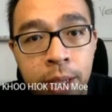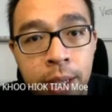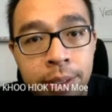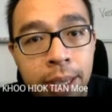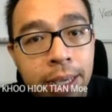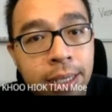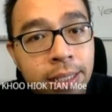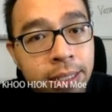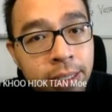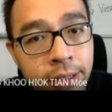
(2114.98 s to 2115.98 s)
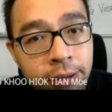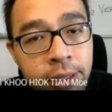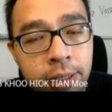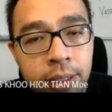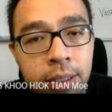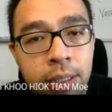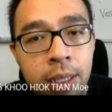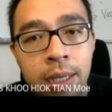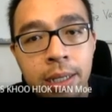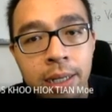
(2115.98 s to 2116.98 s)
there is a screen
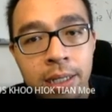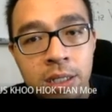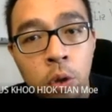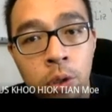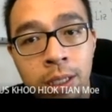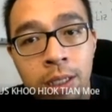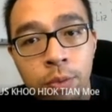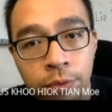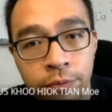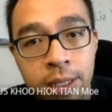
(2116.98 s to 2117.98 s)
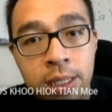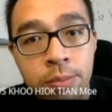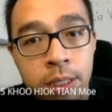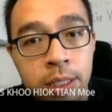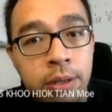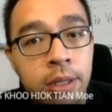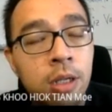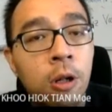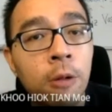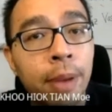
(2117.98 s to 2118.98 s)
that is coated with this material
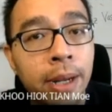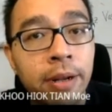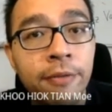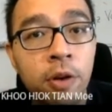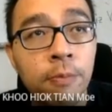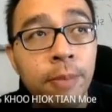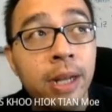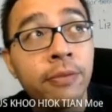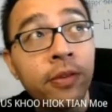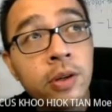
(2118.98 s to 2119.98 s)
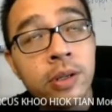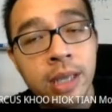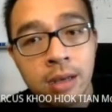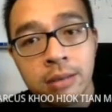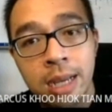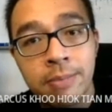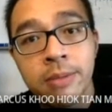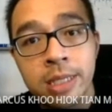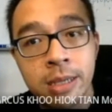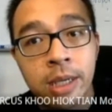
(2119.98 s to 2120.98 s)
called pendant floor. Pendant floor yang sama
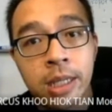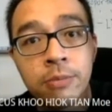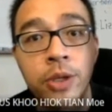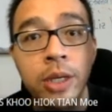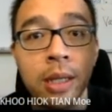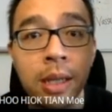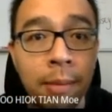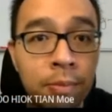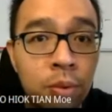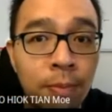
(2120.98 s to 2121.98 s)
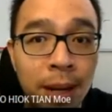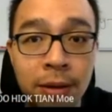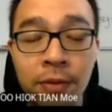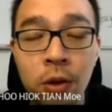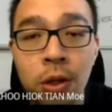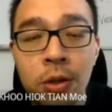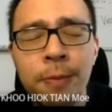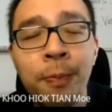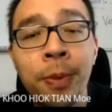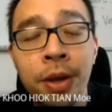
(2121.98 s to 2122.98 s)
macam kita punya lampu pendant floor itu.
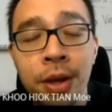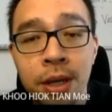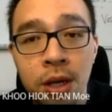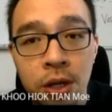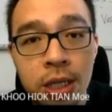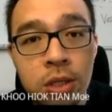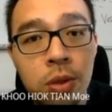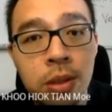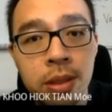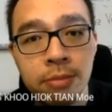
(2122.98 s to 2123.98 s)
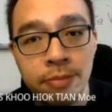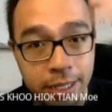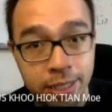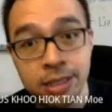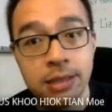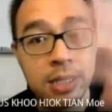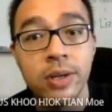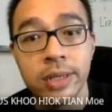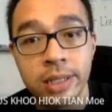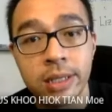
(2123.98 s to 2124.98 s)
Okay, so but it is
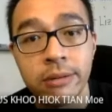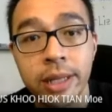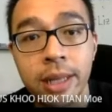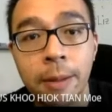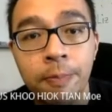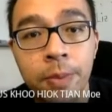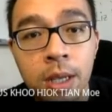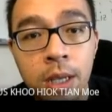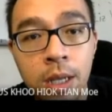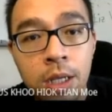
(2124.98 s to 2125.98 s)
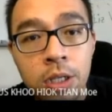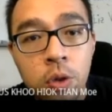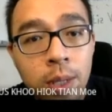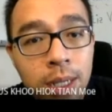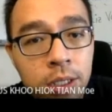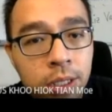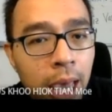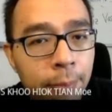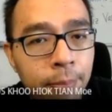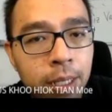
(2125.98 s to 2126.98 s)
now a screen lah. So what is going to
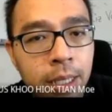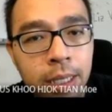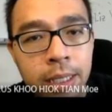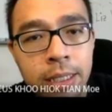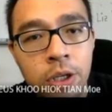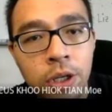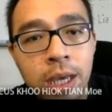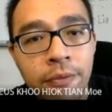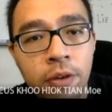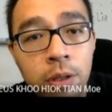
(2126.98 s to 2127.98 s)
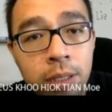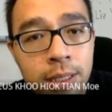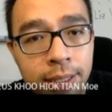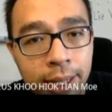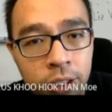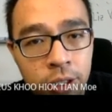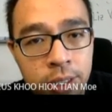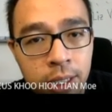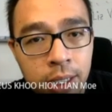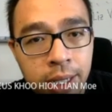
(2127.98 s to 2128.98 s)
happen here is you're going to have all these
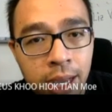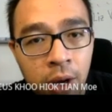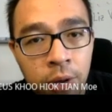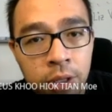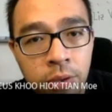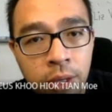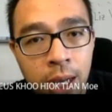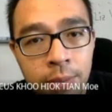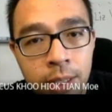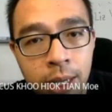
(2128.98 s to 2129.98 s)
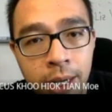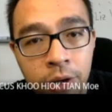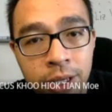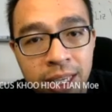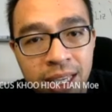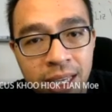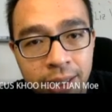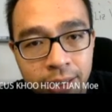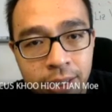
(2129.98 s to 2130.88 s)
electrons, they are going to come here and they're going to hit,